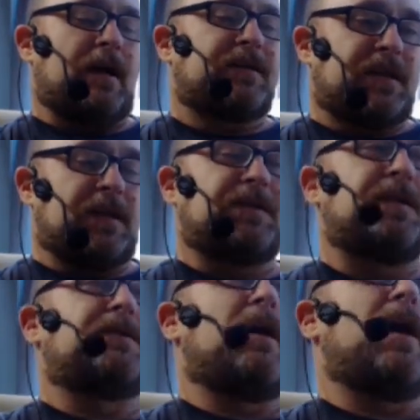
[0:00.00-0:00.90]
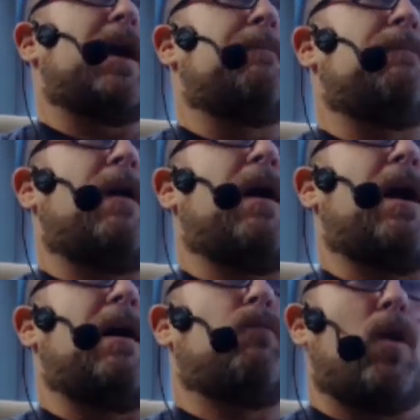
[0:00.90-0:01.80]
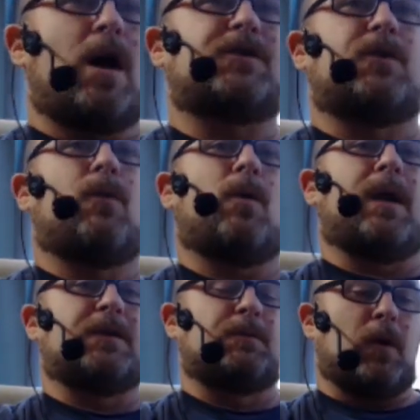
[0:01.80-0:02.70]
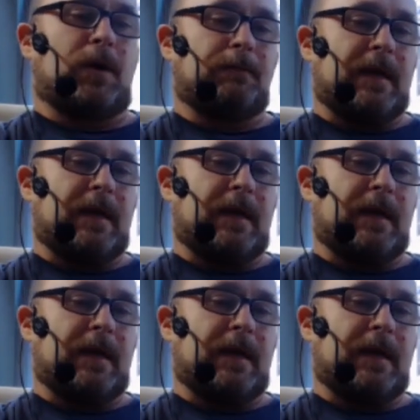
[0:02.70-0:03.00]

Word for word: since the time uh, wrote his book.